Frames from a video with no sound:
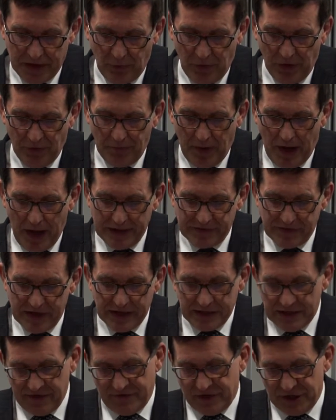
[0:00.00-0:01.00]
Well, by
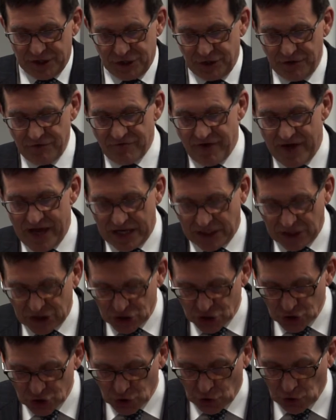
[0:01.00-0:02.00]
their definition, they
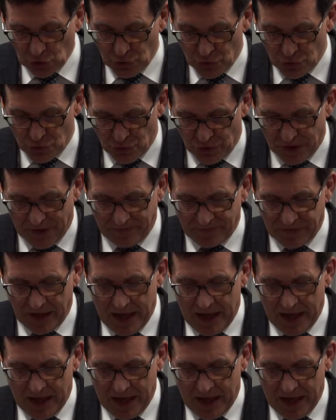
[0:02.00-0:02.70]
exclude,